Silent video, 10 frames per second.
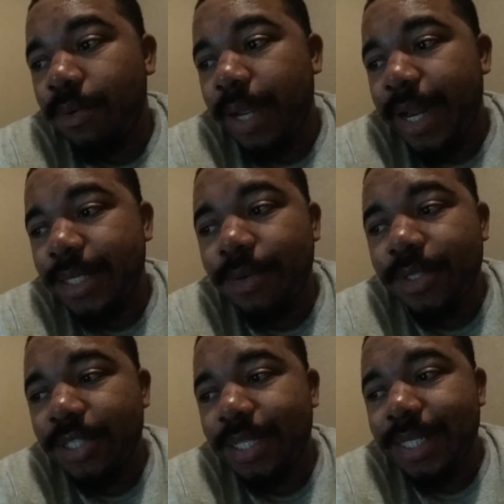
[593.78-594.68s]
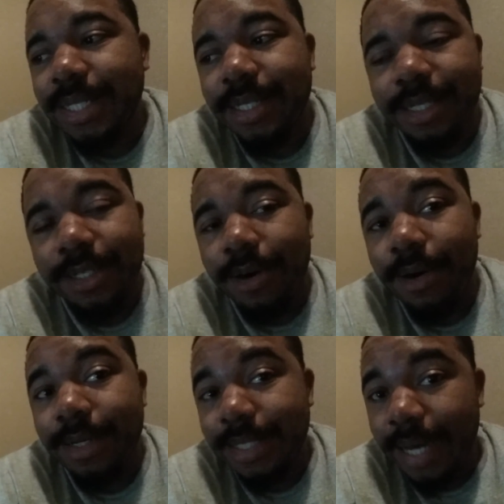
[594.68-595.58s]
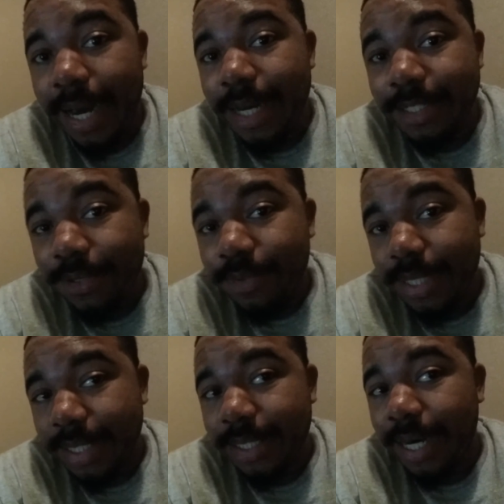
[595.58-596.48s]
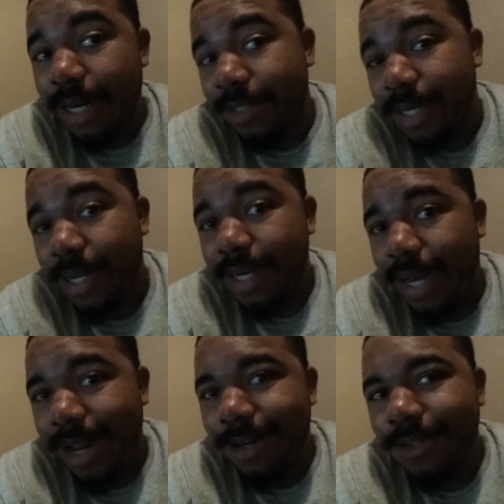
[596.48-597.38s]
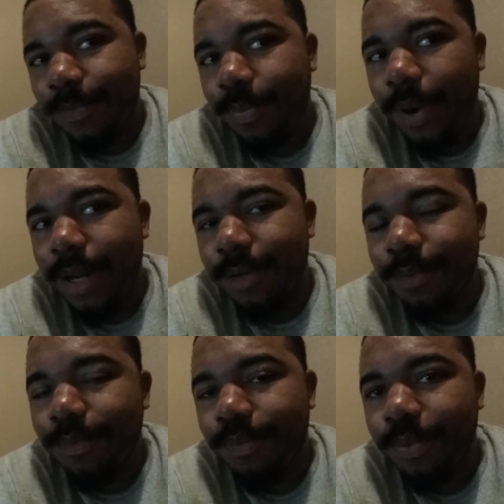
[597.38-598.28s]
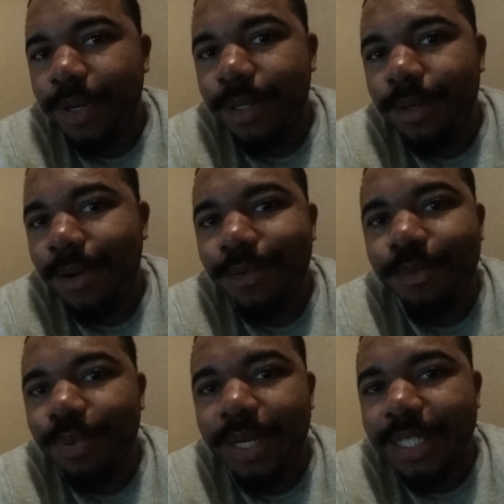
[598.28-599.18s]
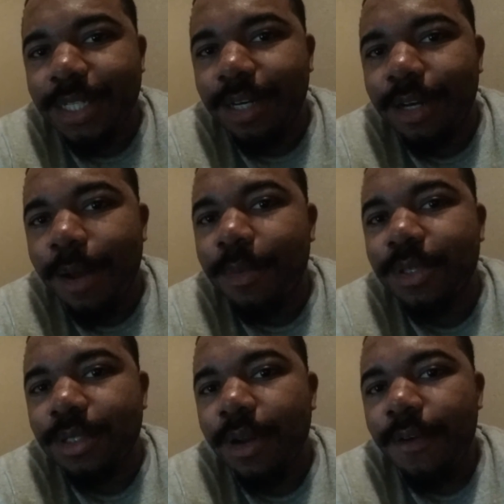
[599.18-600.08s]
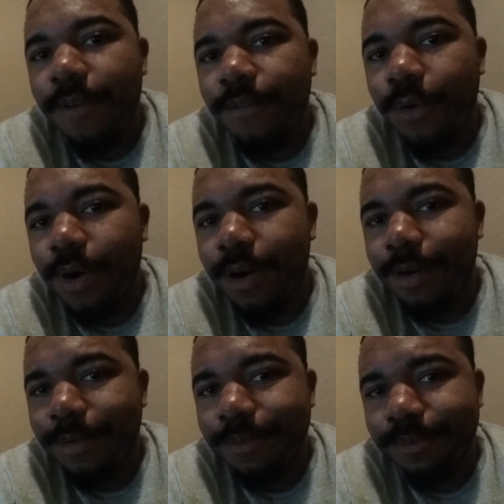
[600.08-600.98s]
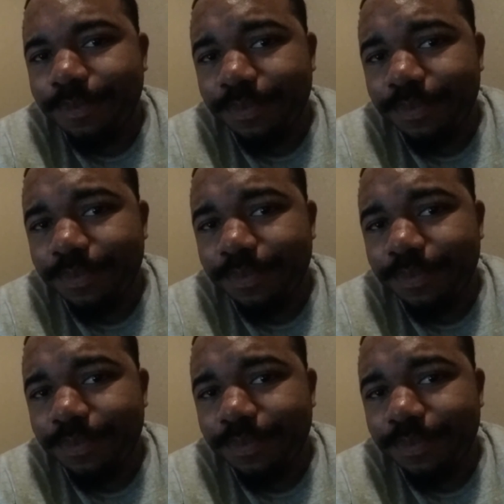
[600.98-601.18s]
had 266 yards and 2 touchdowns. Now, those are probably pretty, pedestrian numbers for